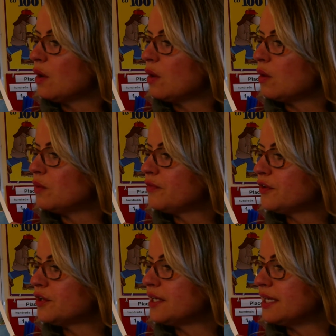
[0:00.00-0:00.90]

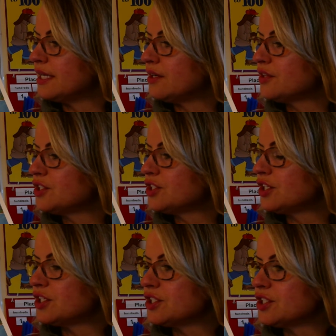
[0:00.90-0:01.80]
Over near the
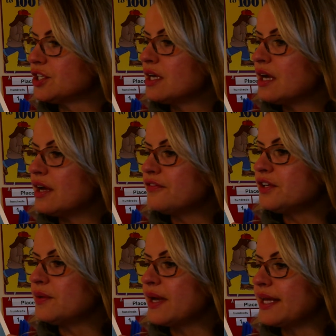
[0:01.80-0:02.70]
church, a
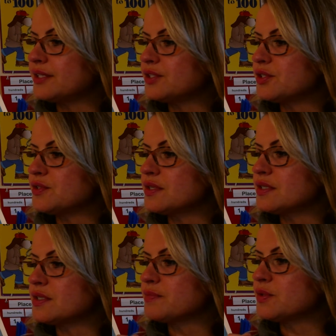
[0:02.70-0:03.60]
few islanders
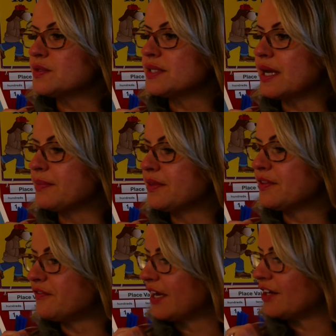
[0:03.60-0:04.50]
spruce up the
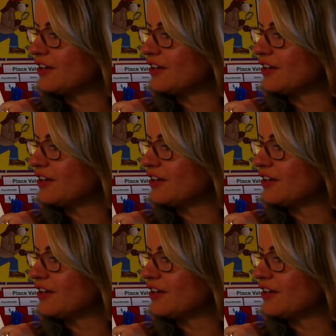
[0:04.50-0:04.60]
fire